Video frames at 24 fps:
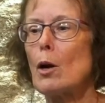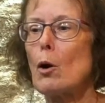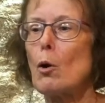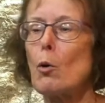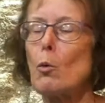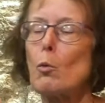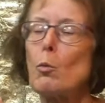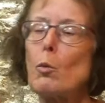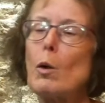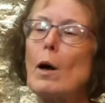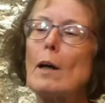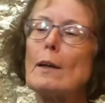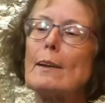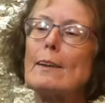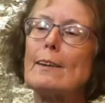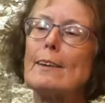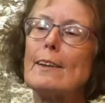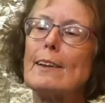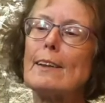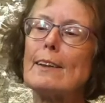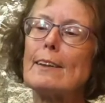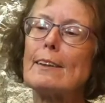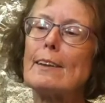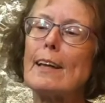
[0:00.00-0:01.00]
One
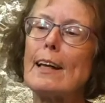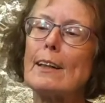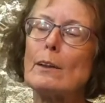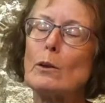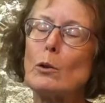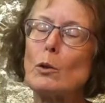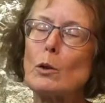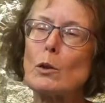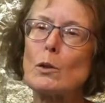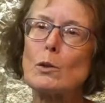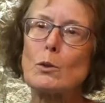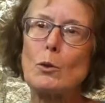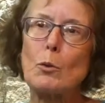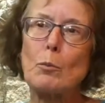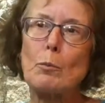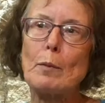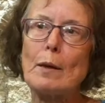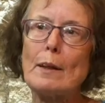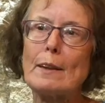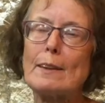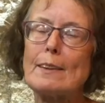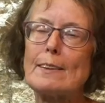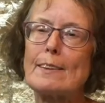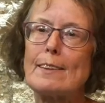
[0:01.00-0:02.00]
thing that also
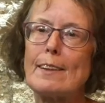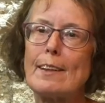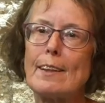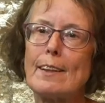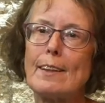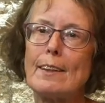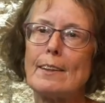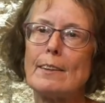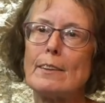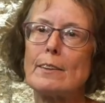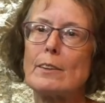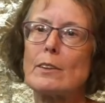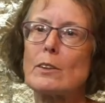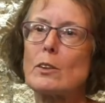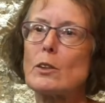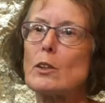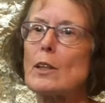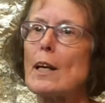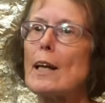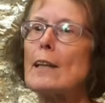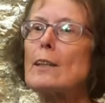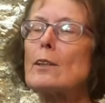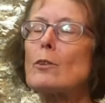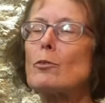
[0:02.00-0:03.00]
makes
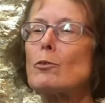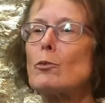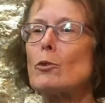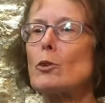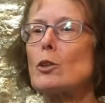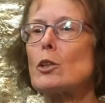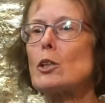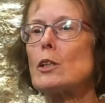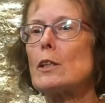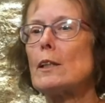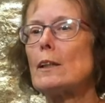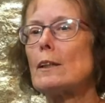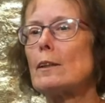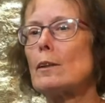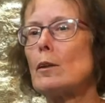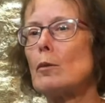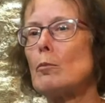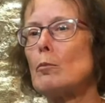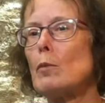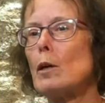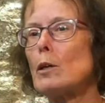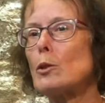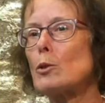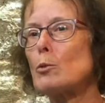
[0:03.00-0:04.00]
stress for children
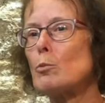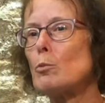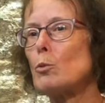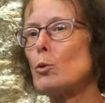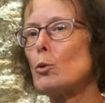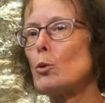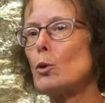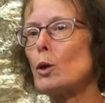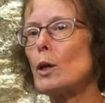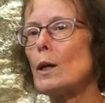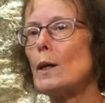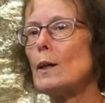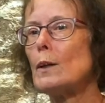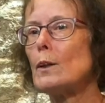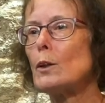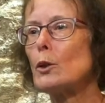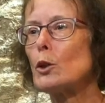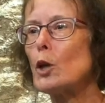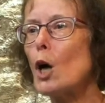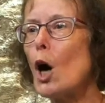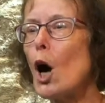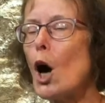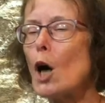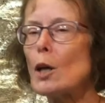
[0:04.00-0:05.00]
much more
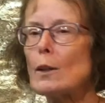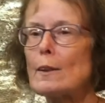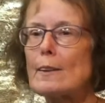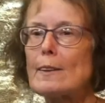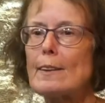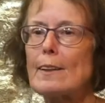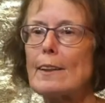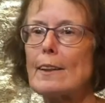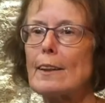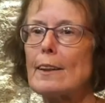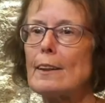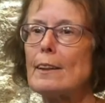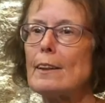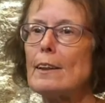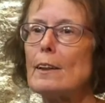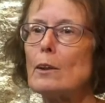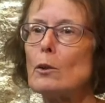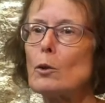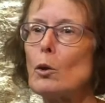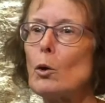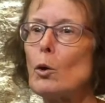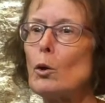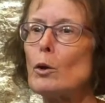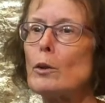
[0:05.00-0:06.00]
toxic and
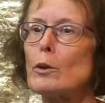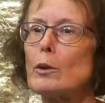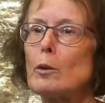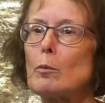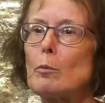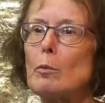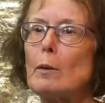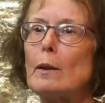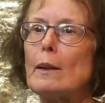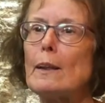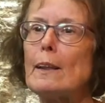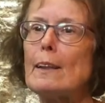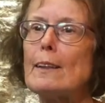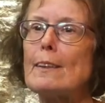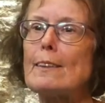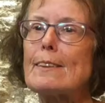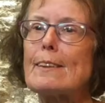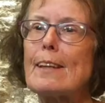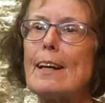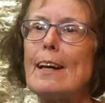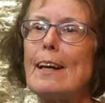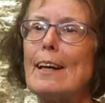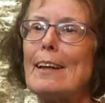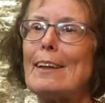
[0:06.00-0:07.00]
intolerable is
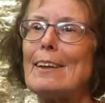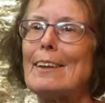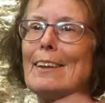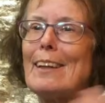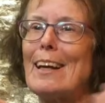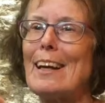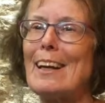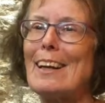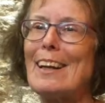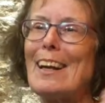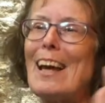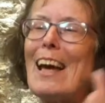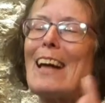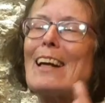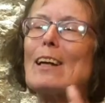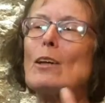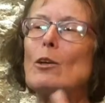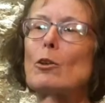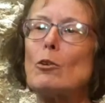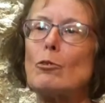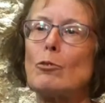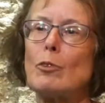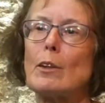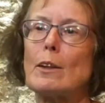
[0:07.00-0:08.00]
their lack
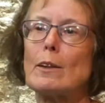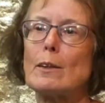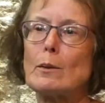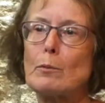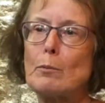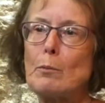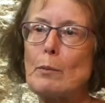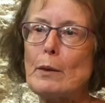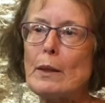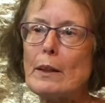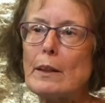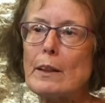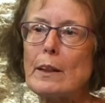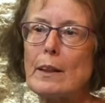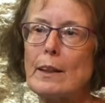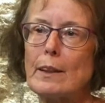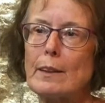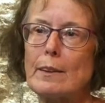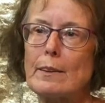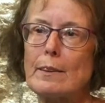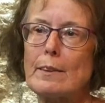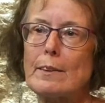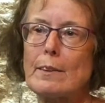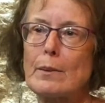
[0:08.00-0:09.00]
of
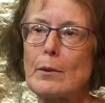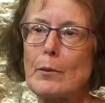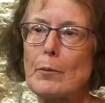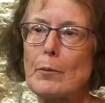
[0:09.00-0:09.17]
experience.